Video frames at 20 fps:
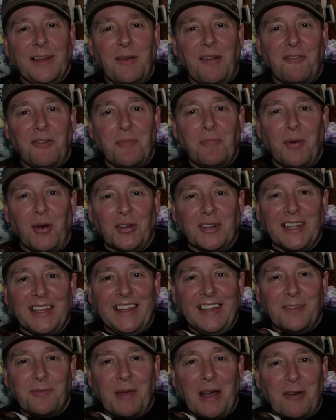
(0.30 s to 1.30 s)

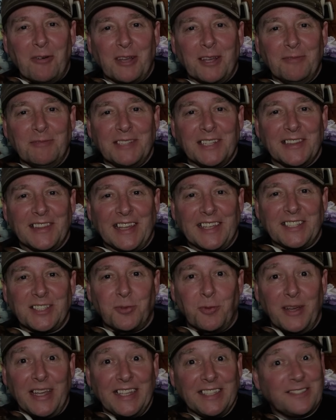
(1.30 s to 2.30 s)
everybody, and welcome to this
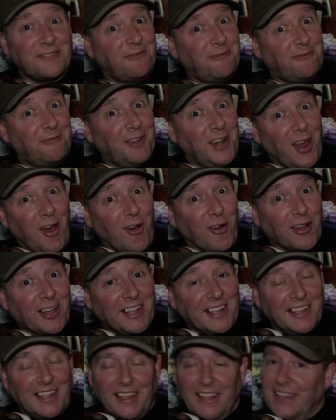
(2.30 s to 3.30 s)
week's vlog.
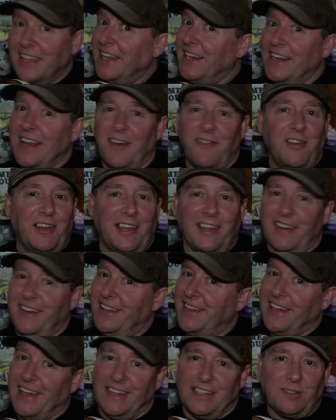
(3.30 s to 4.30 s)
You're never
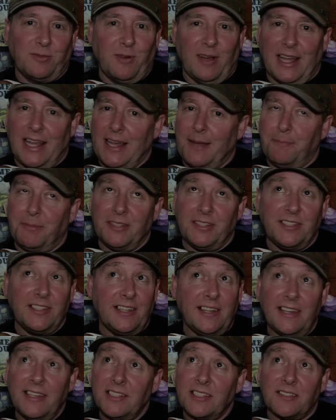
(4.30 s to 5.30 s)
gonna guess what happens
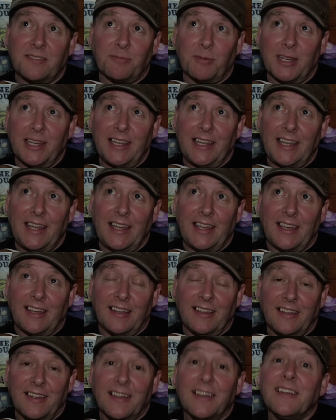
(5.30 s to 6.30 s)
this week.
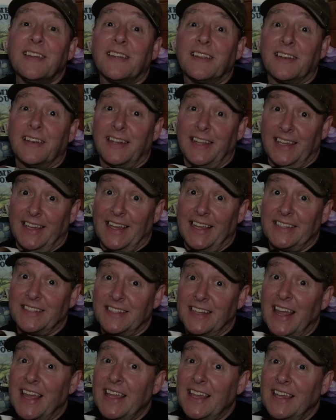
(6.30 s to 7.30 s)
Lee
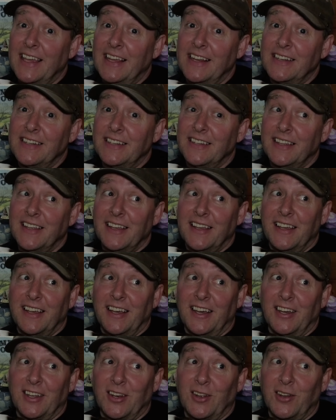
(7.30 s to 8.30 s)
gets naked
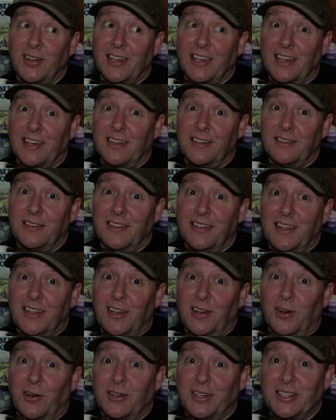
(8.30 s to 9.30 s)
and I go
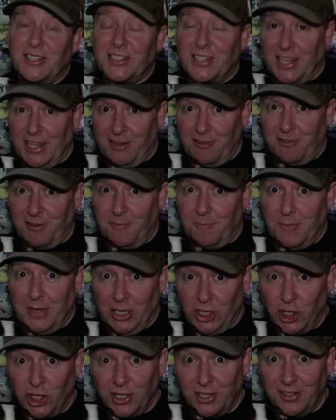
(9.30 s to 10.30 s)
on a secret
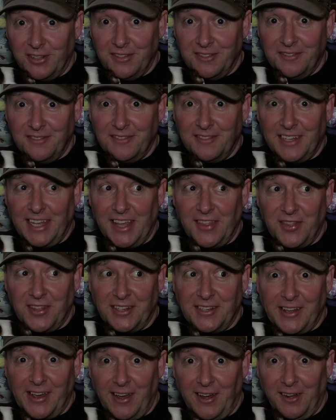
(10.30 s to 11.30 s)
mission in the
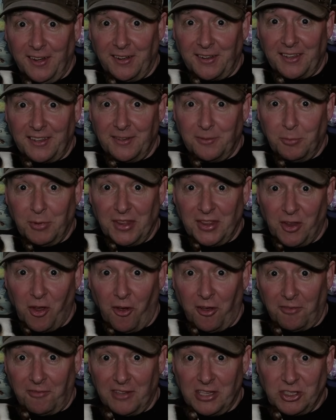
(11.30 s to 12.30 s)
dark with
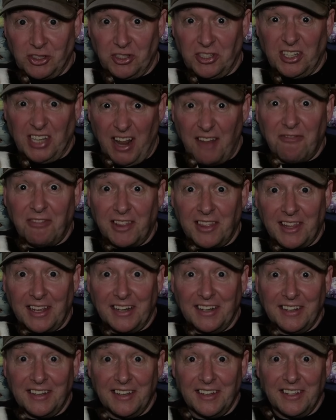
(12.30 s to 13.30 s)
night vision and everything.
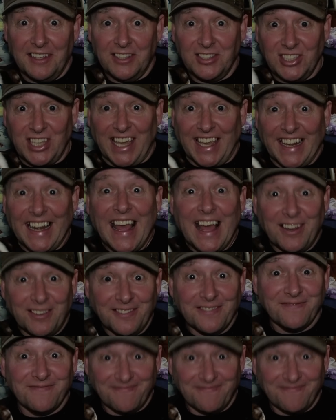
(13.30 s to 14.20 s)
Check it out.